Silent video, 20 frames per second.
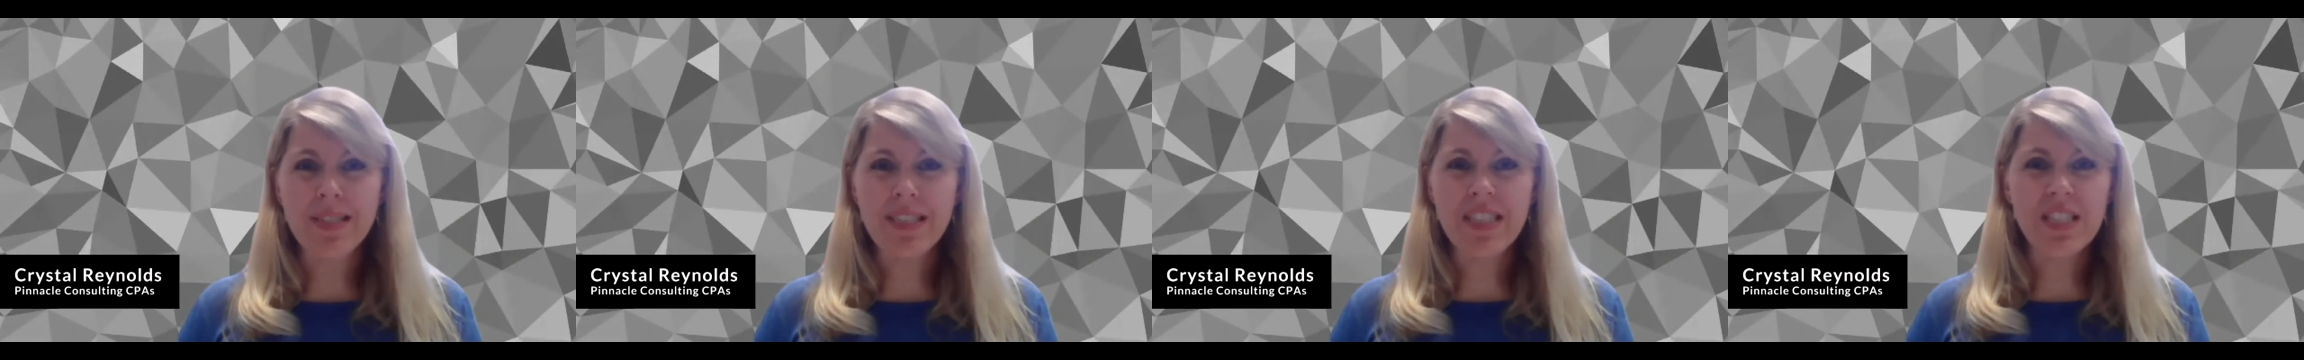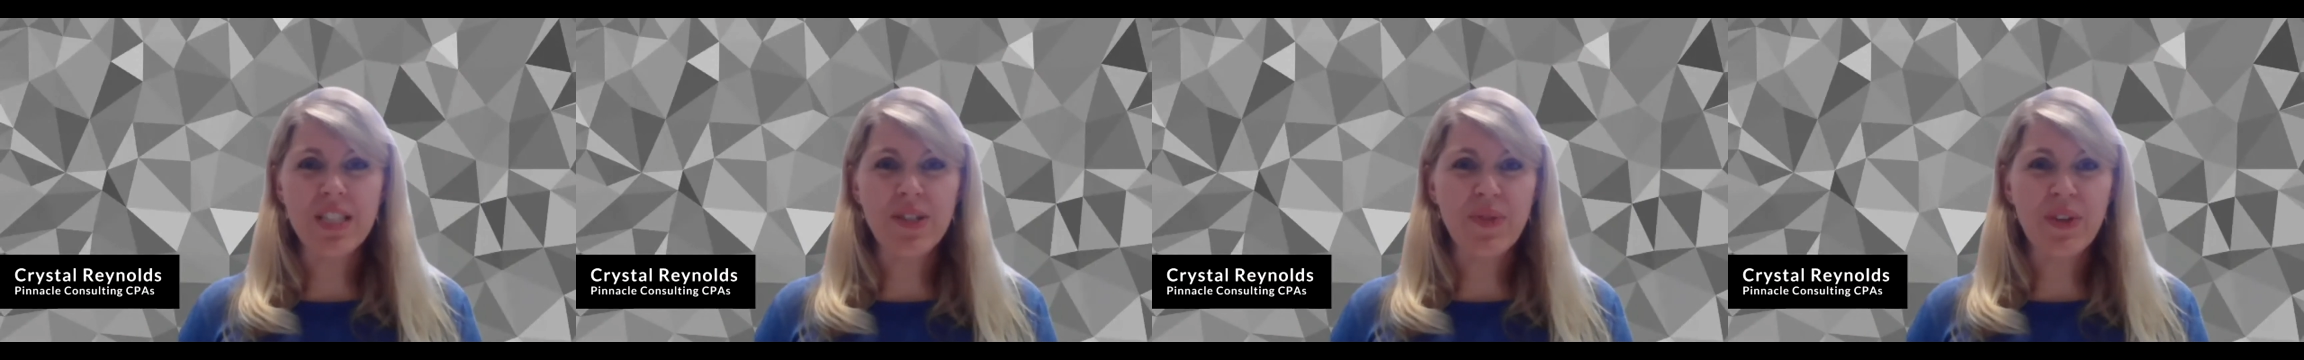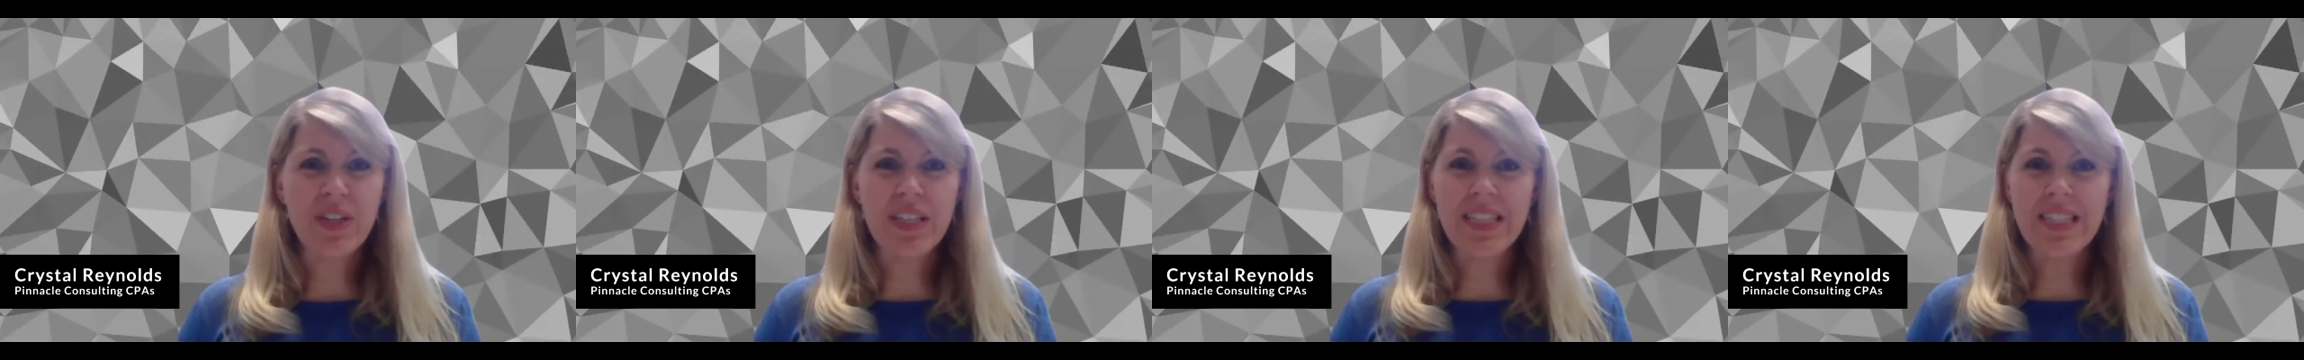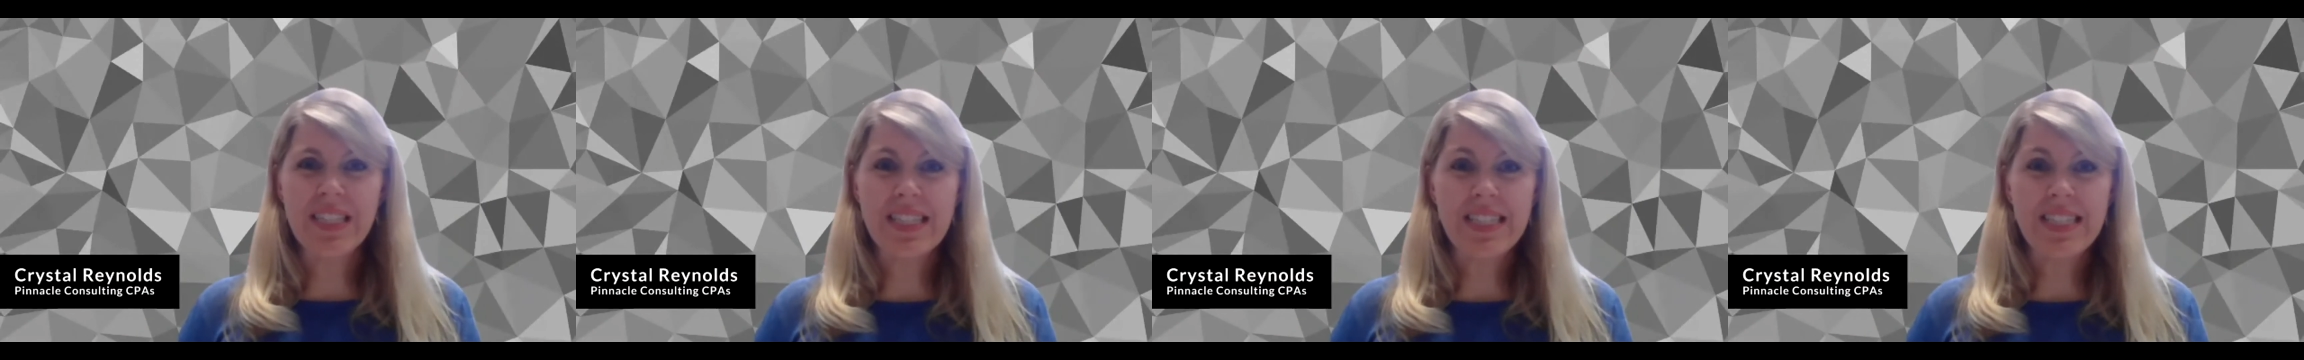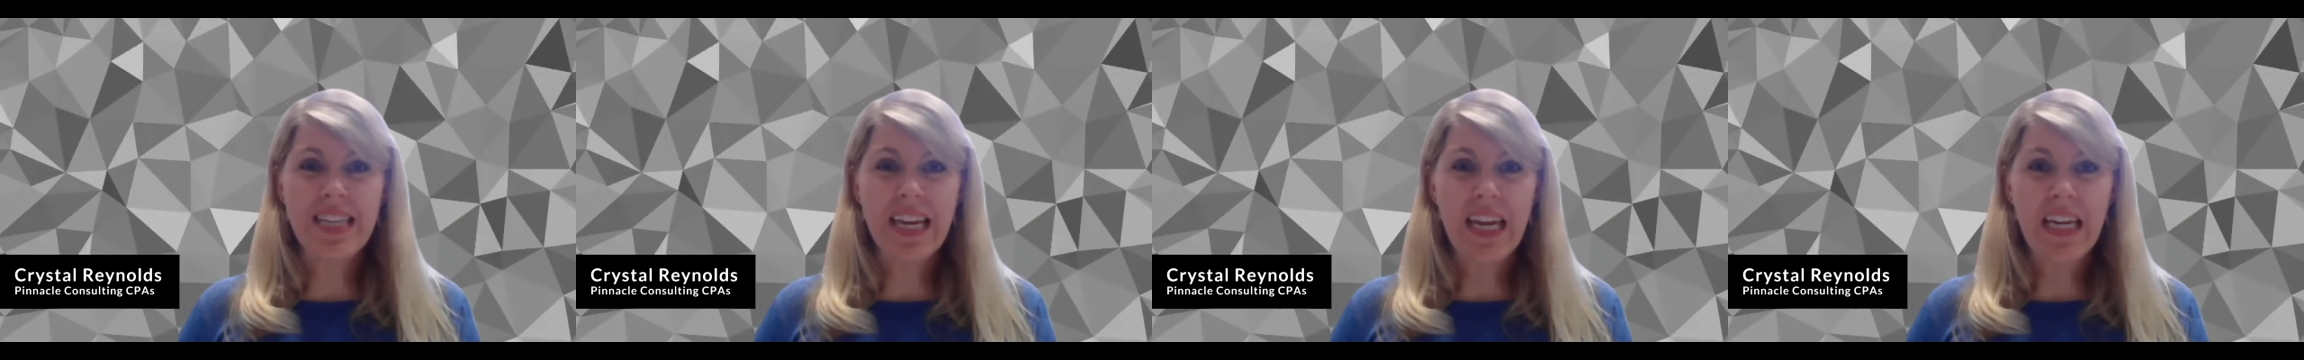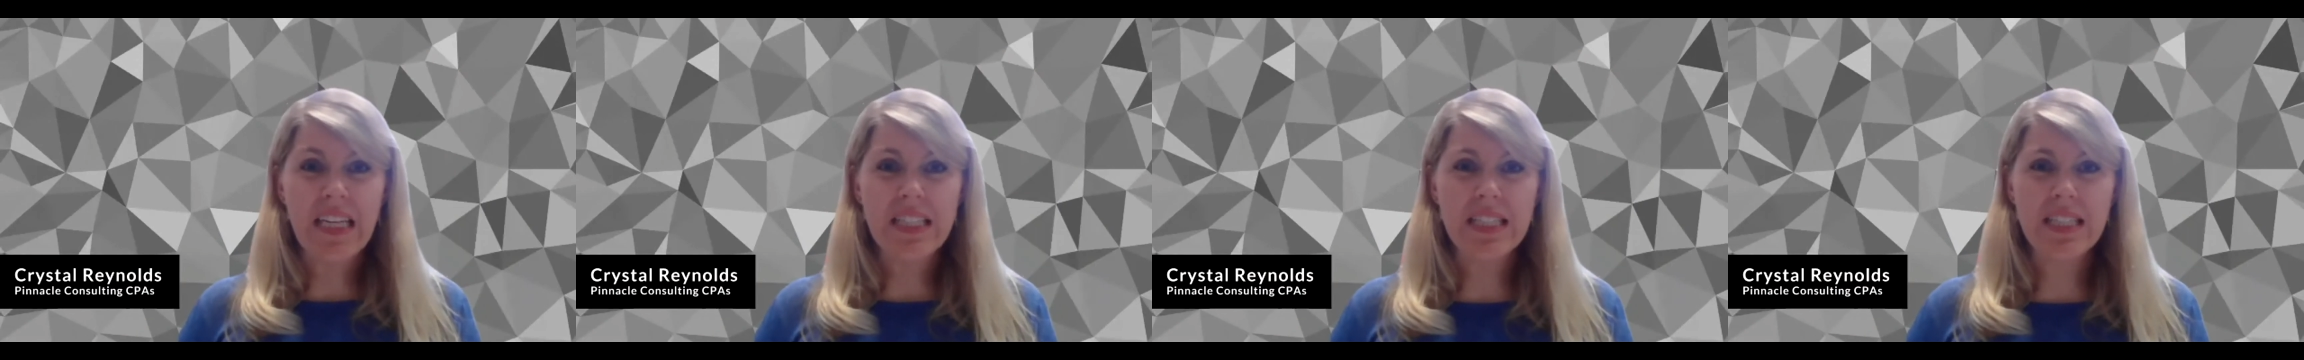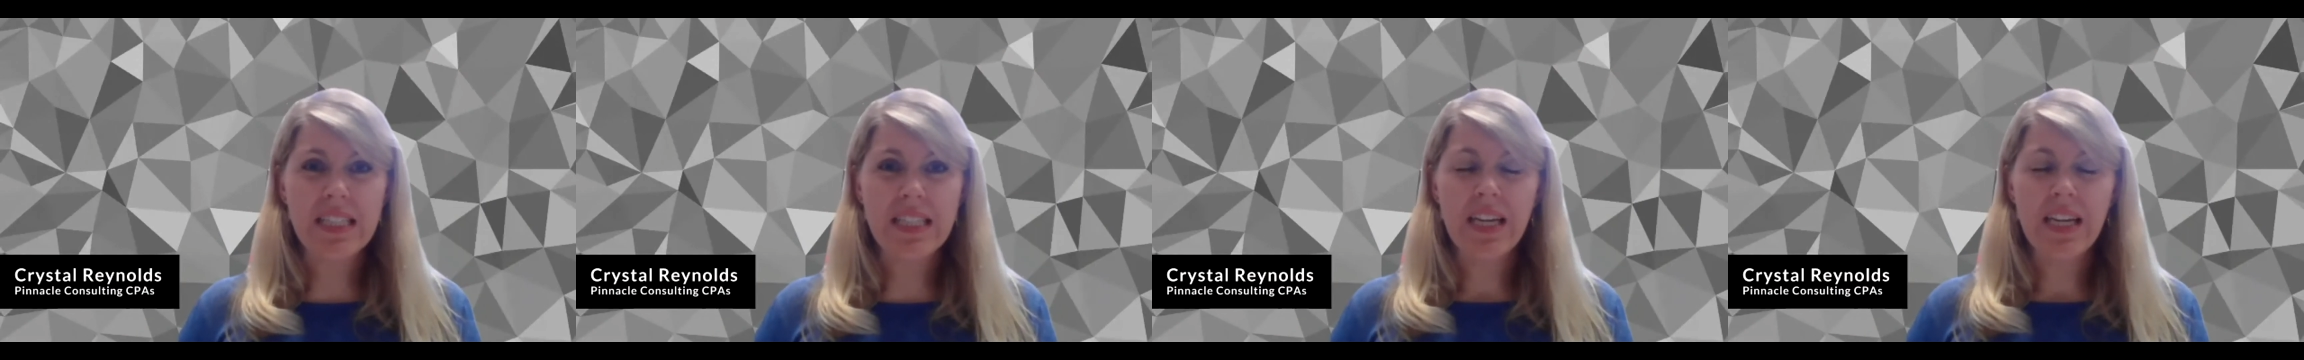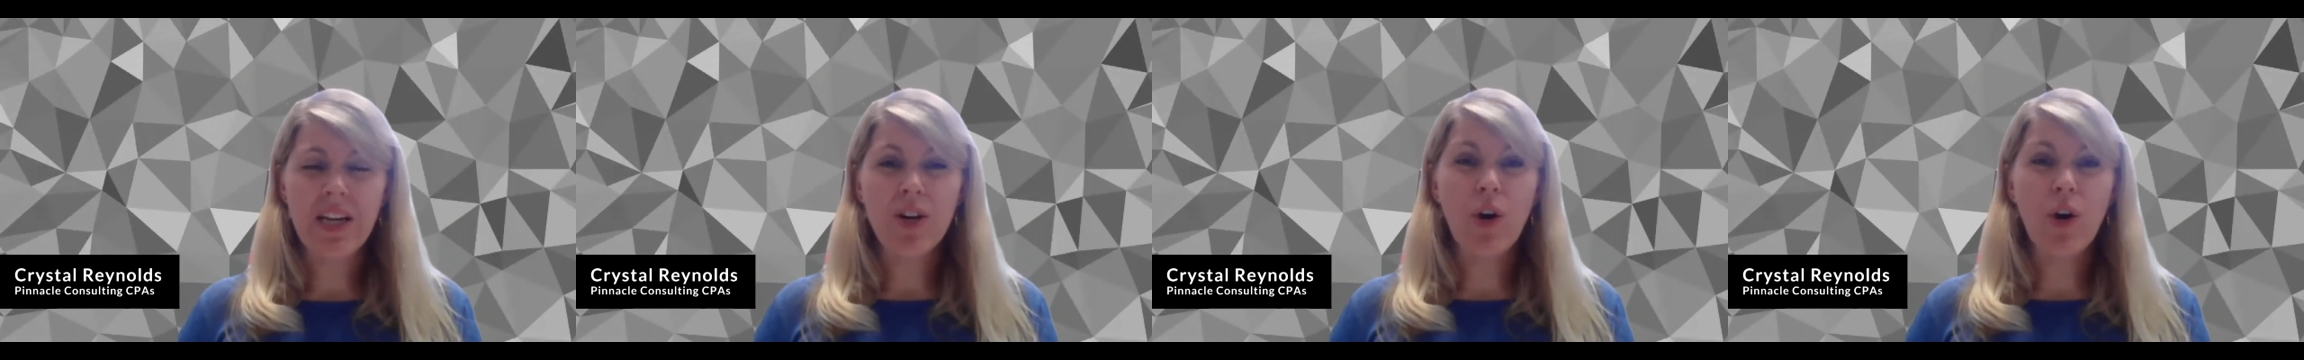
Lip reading: in different states